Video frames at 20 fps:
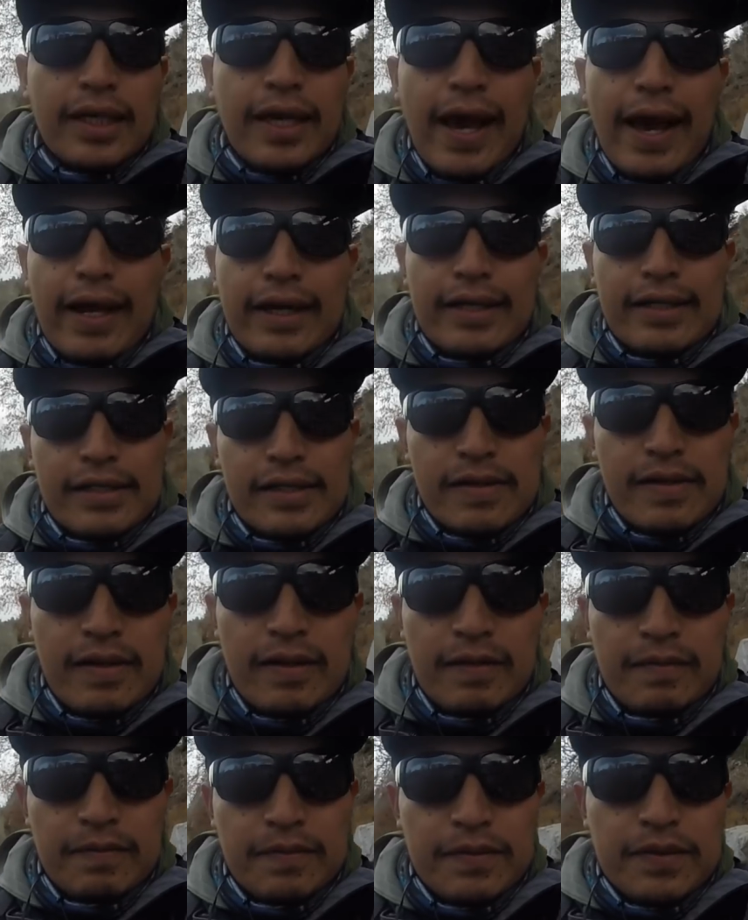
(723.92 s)
caddis
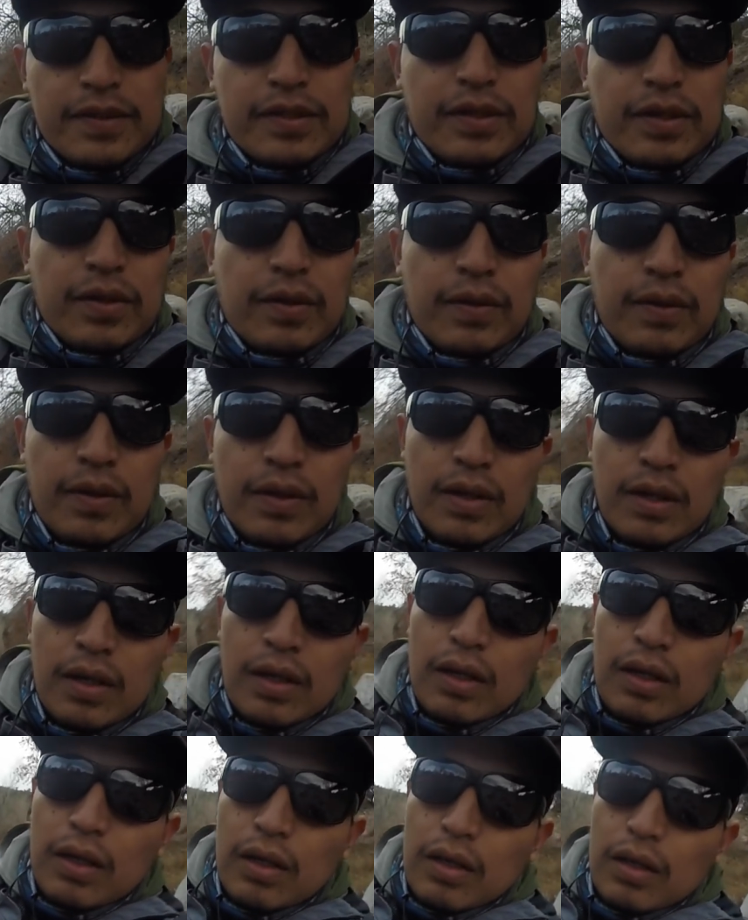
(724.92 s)
nymph. So
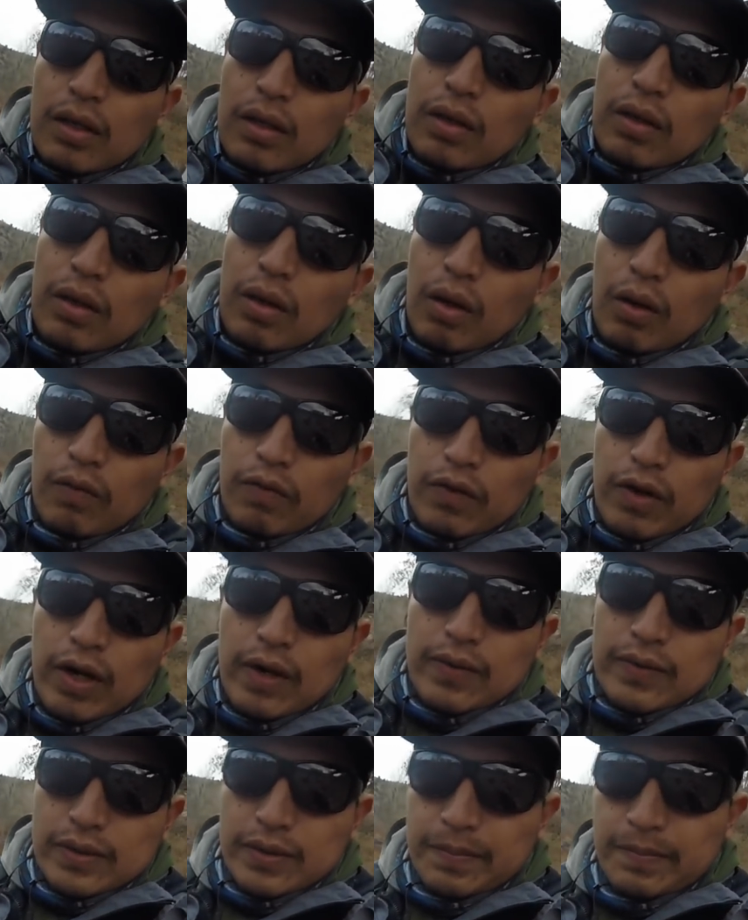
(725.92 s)

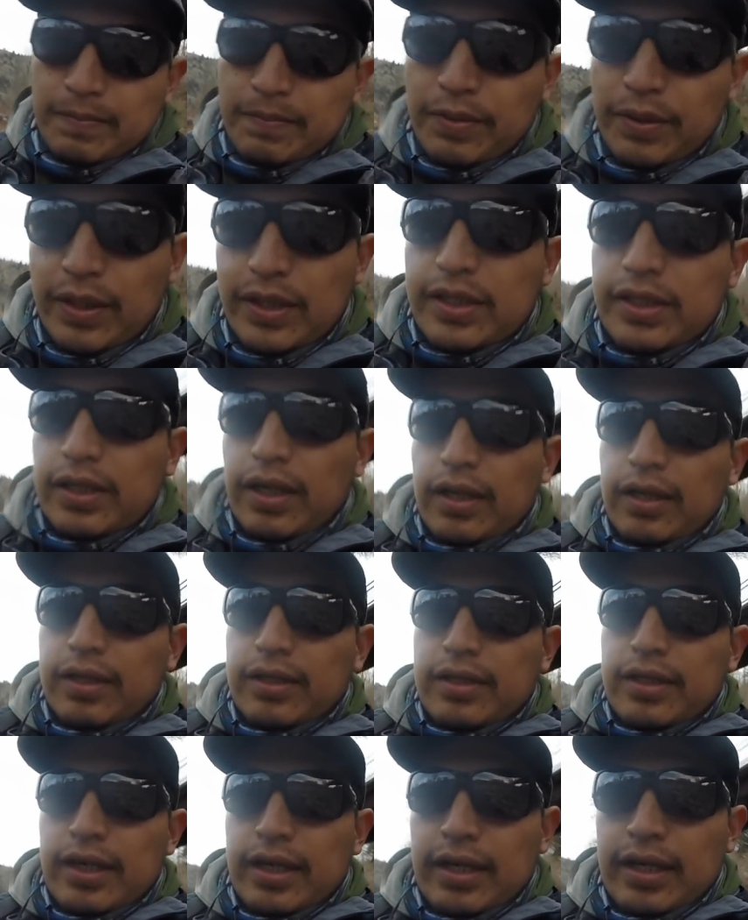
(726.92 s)
overall, it was a pretty
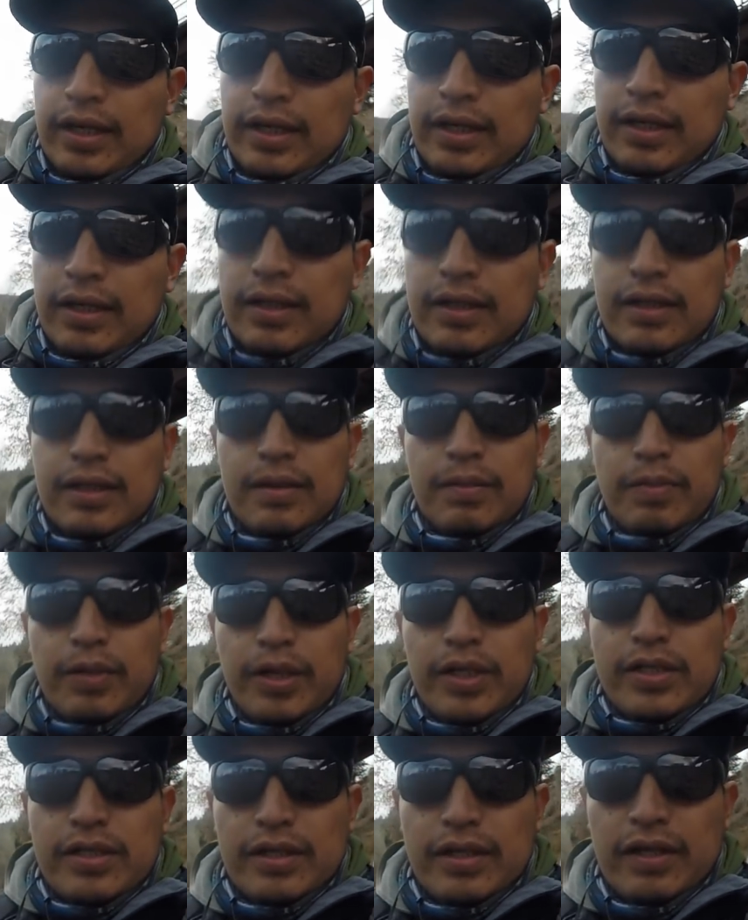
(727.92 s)
solid day,
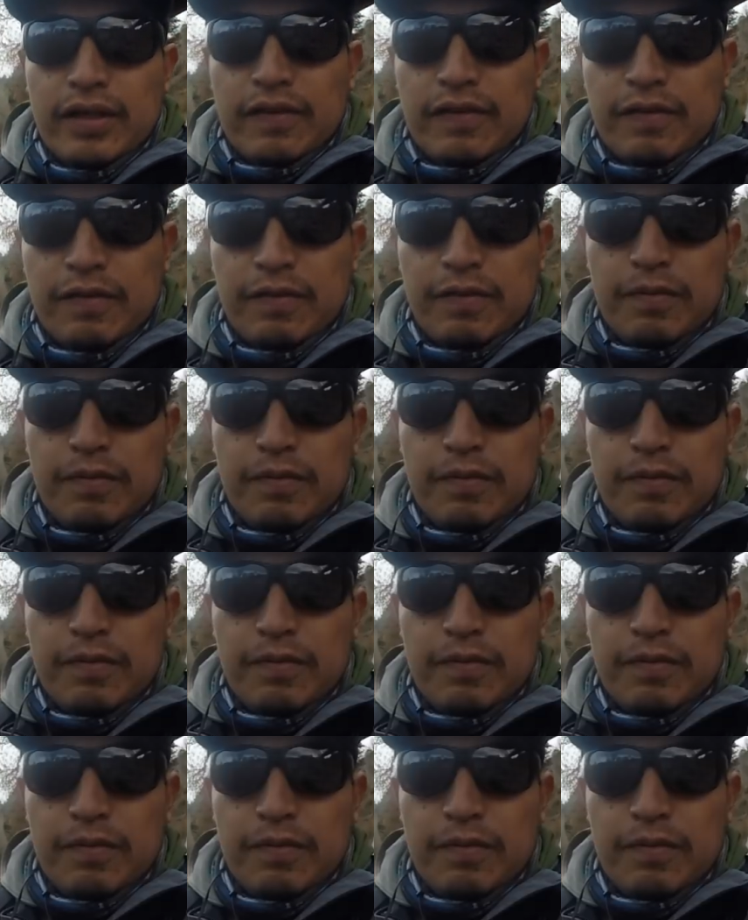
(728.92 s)
pretty tough,